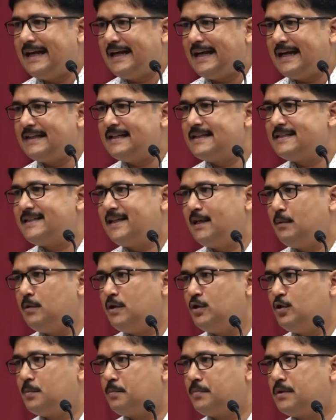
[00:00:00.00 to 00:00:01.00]
And the same in
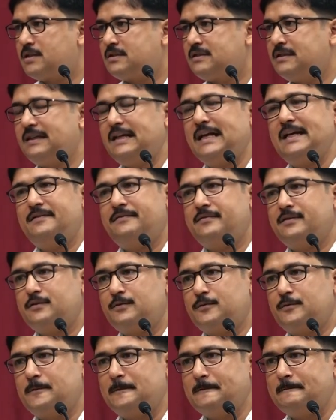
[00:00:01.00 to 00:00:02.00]
your personal life
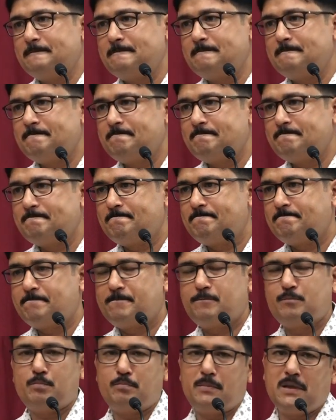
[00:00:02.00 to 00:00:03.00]
also.
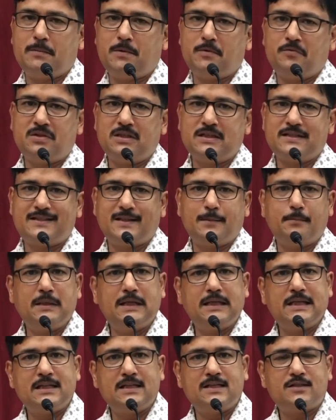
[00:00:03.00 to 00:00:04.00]
Maybe with the
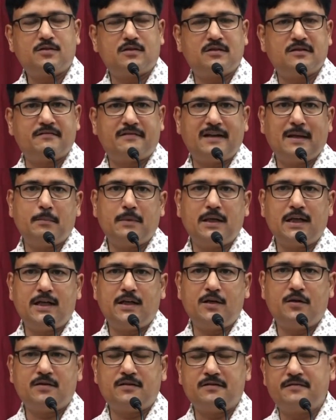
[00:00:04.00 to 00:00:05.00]
siblings or the
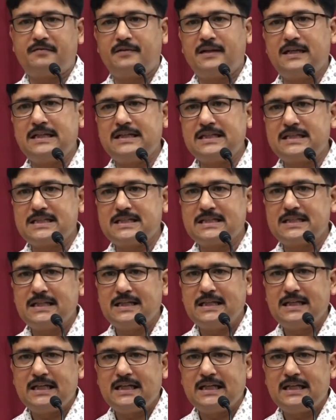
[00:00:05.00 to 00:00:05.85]
family or the friends.